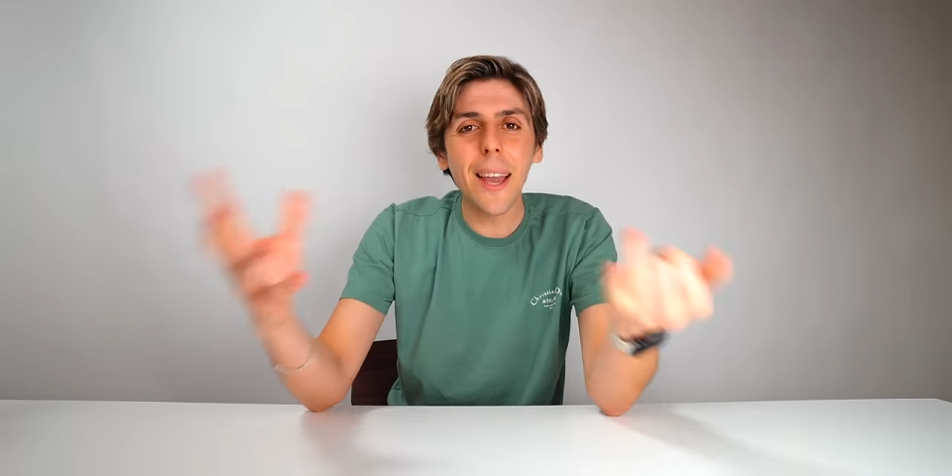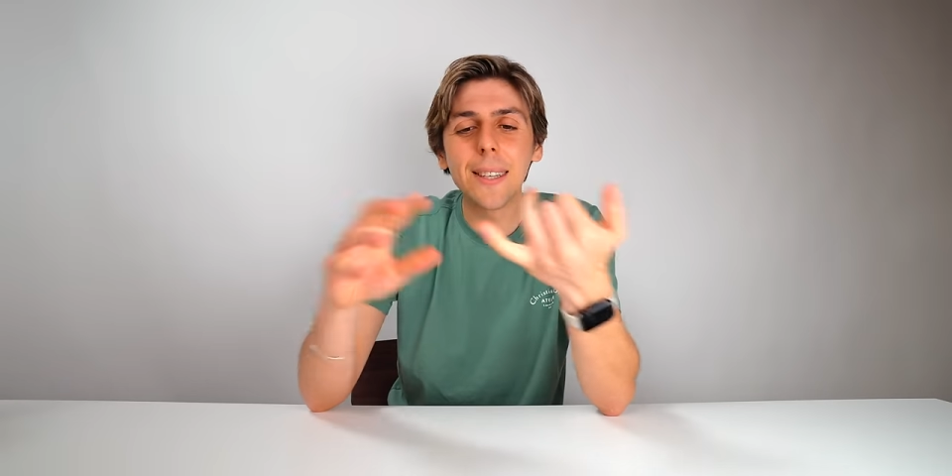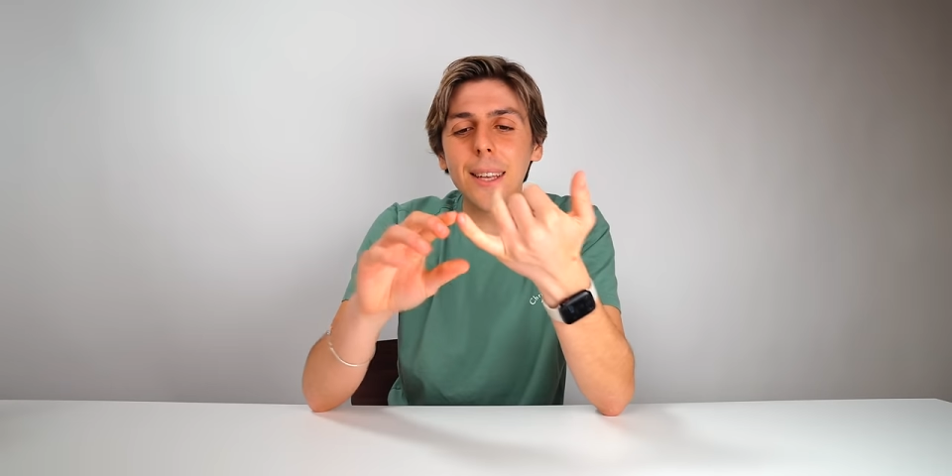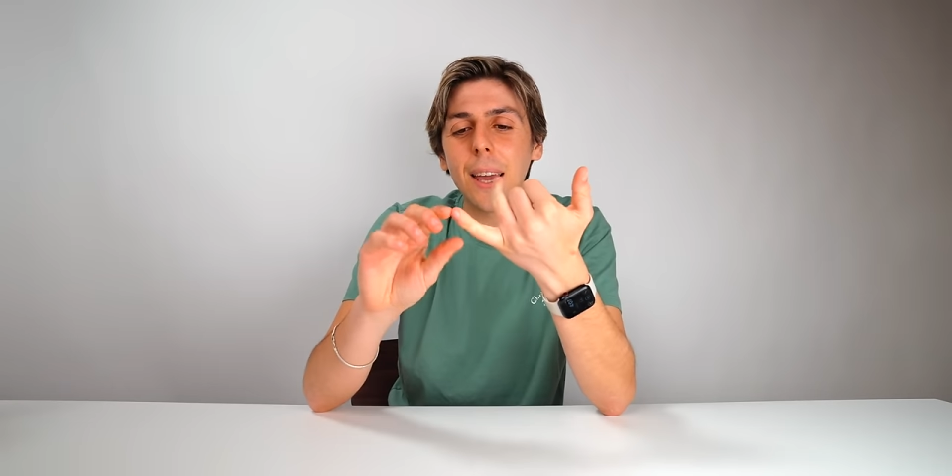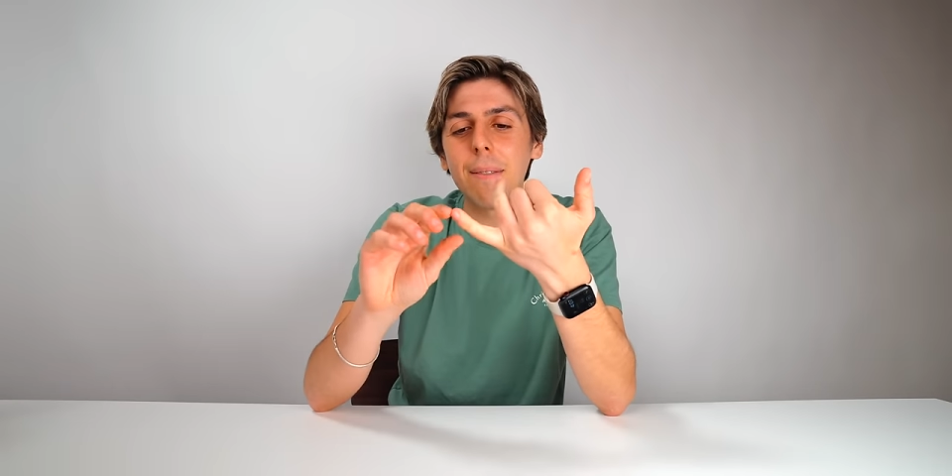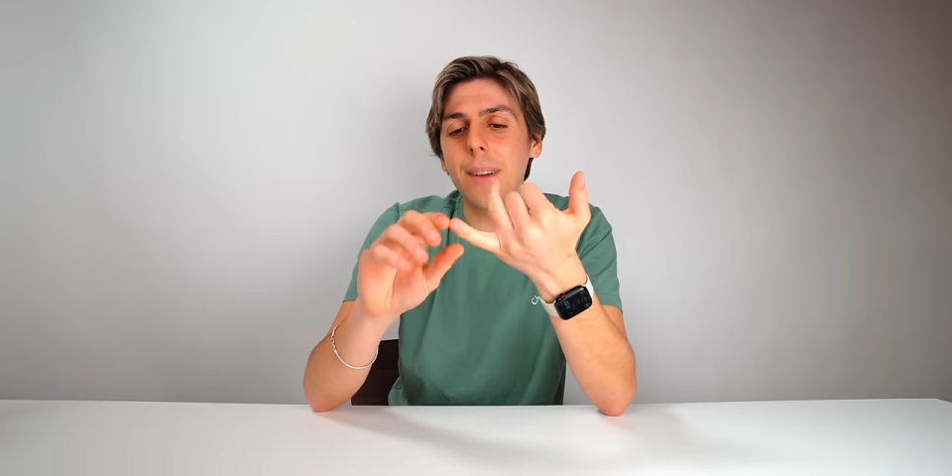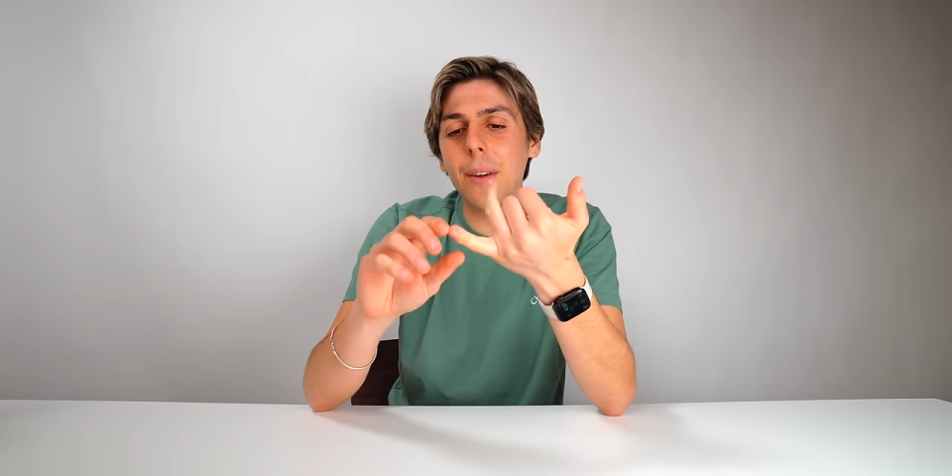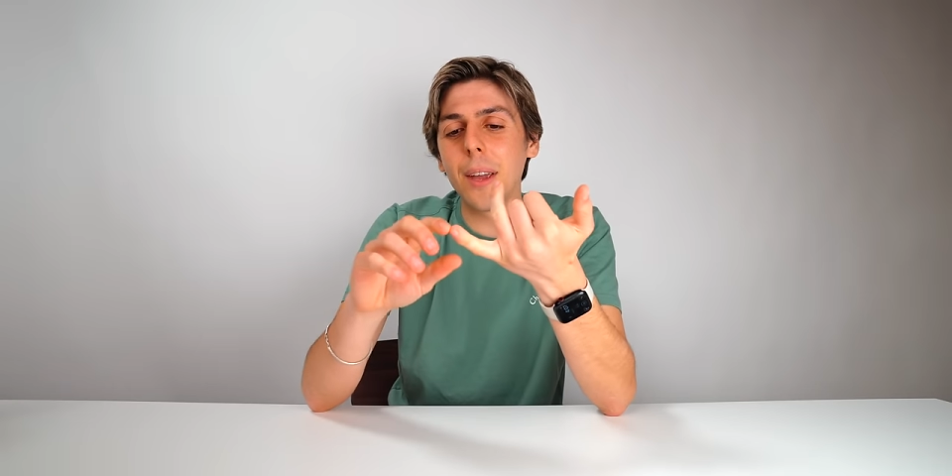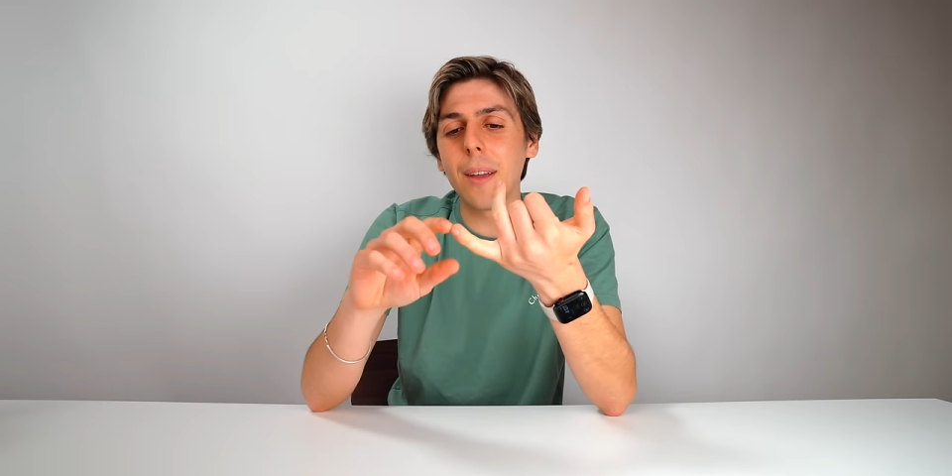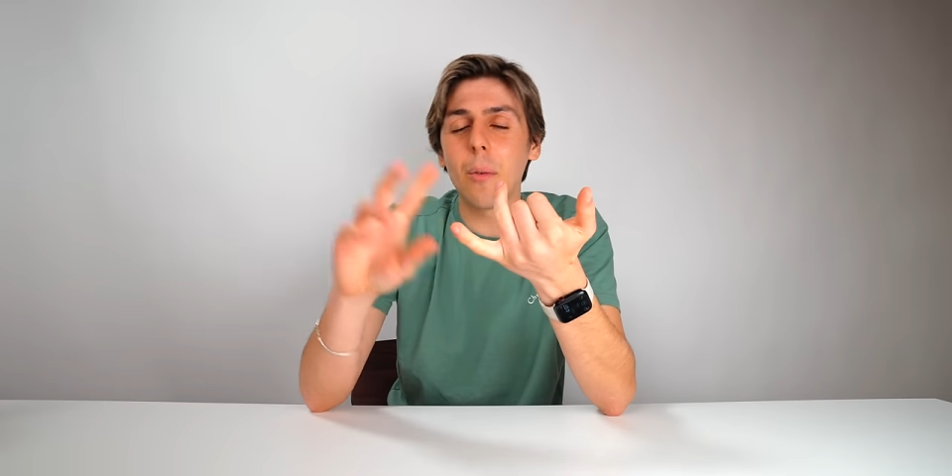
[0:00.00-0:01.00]
it a
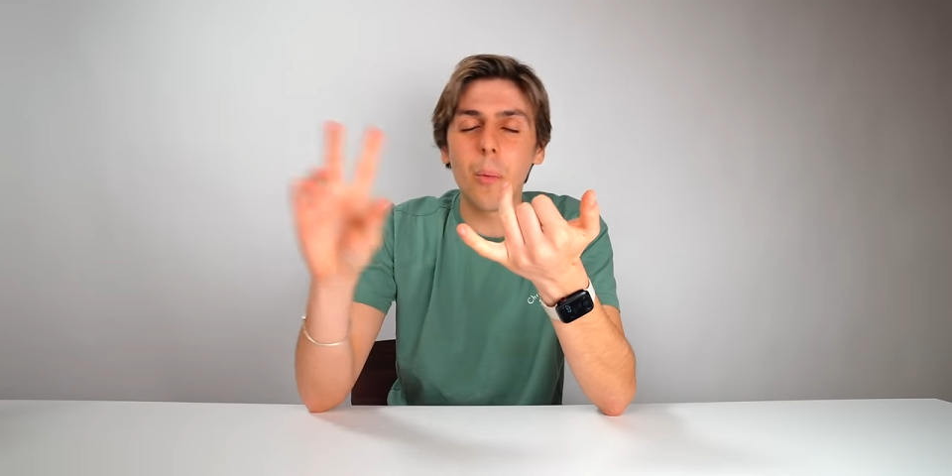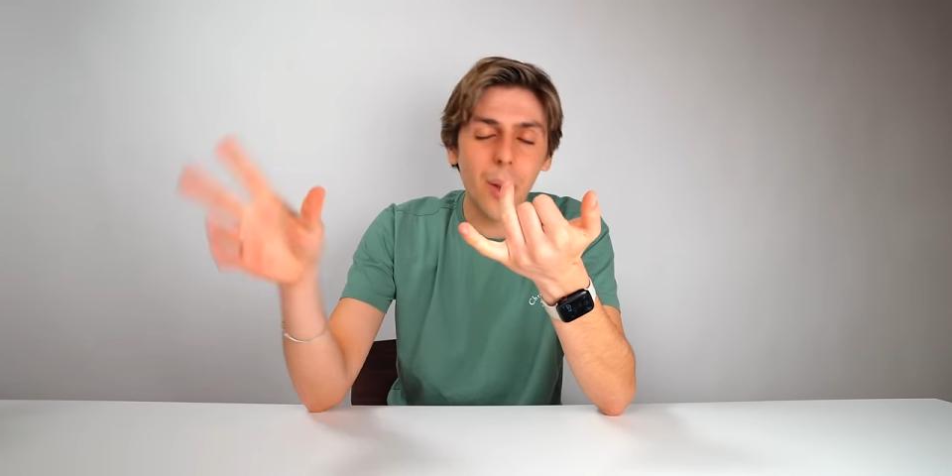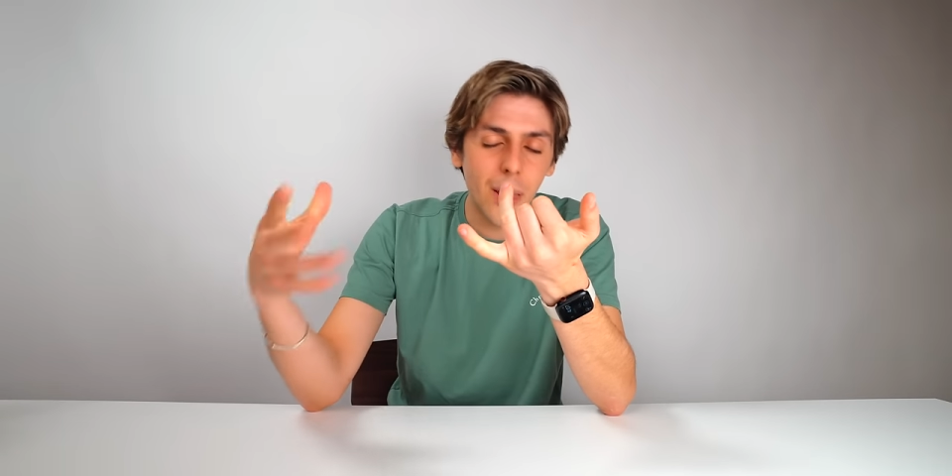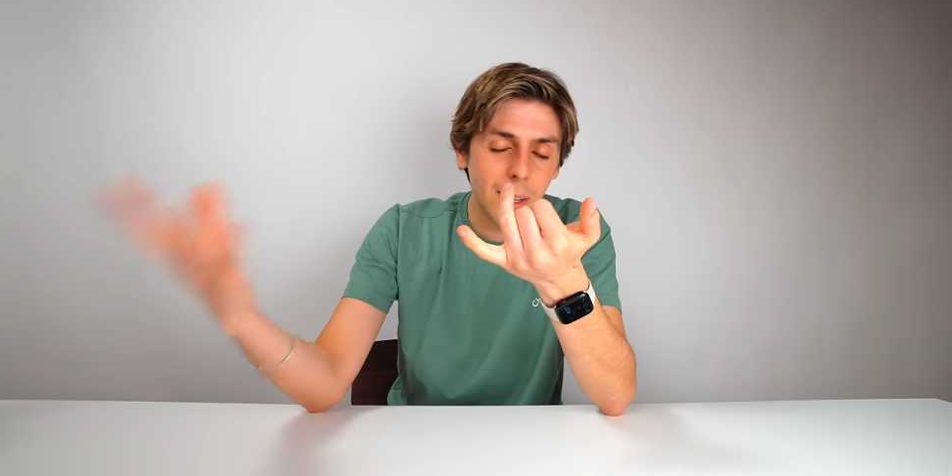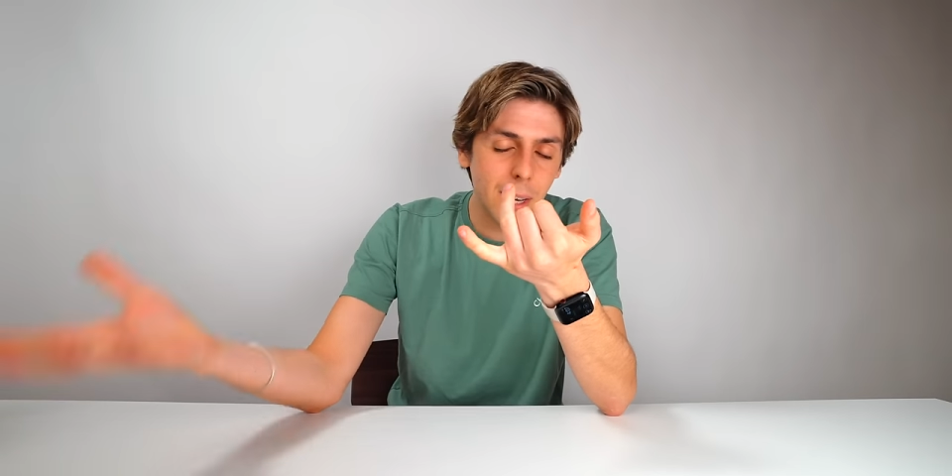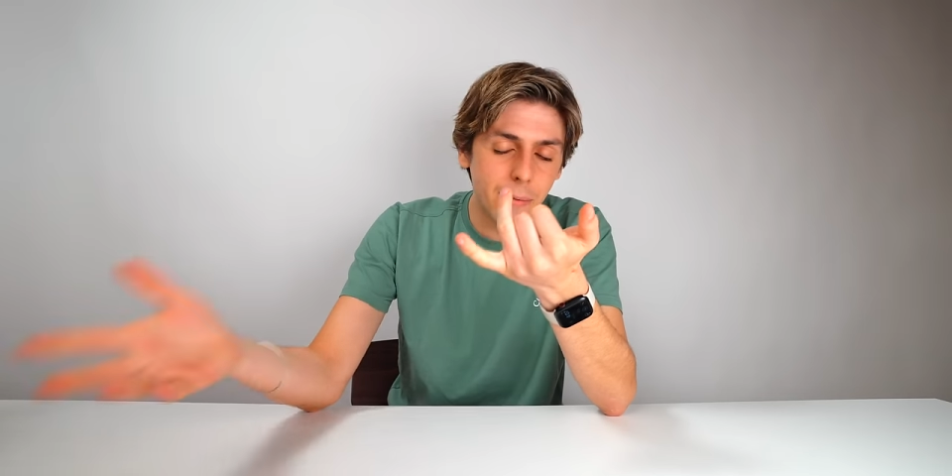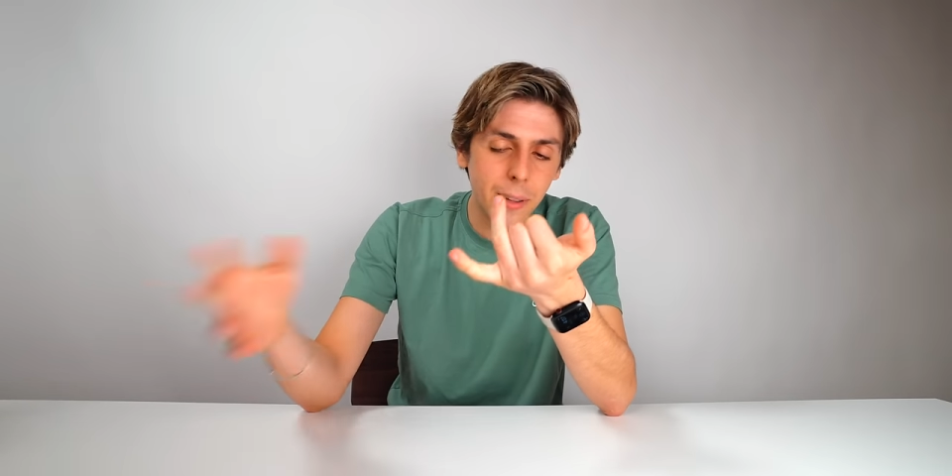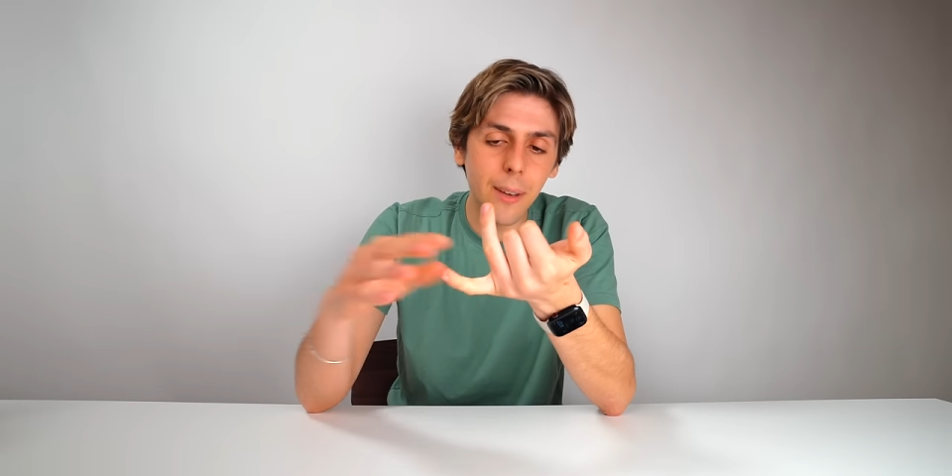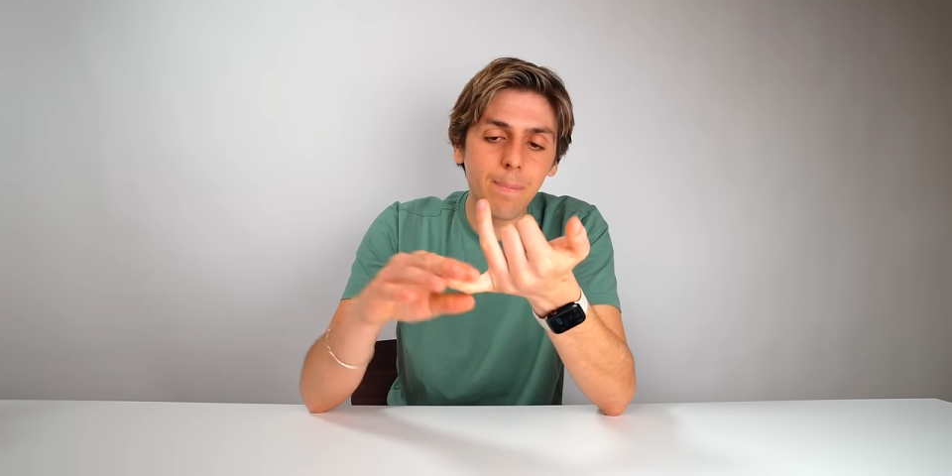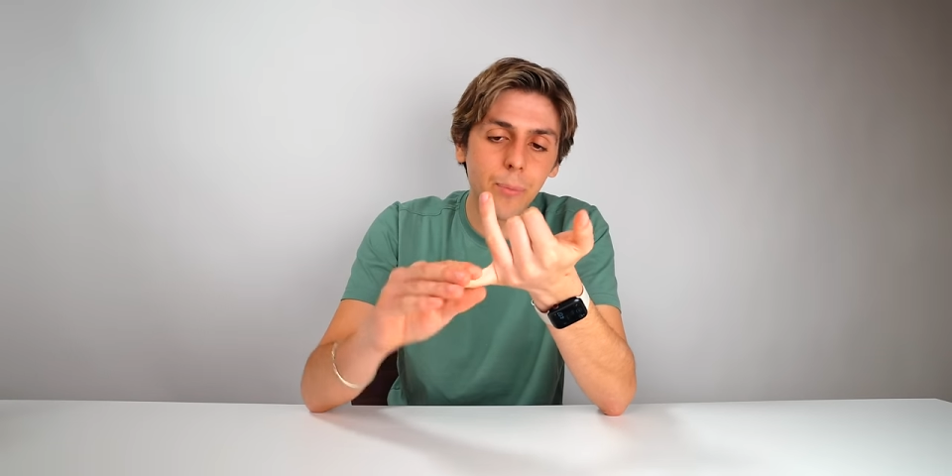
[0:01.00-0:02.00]
very
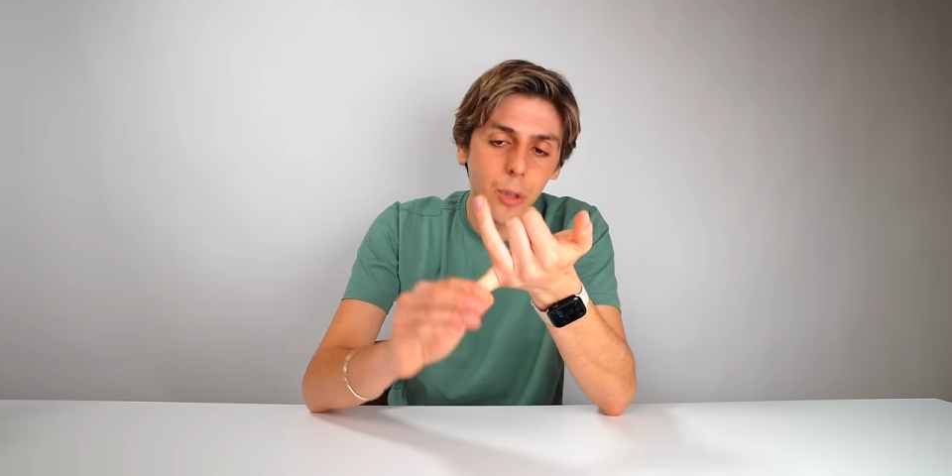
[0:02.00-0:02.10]
relatively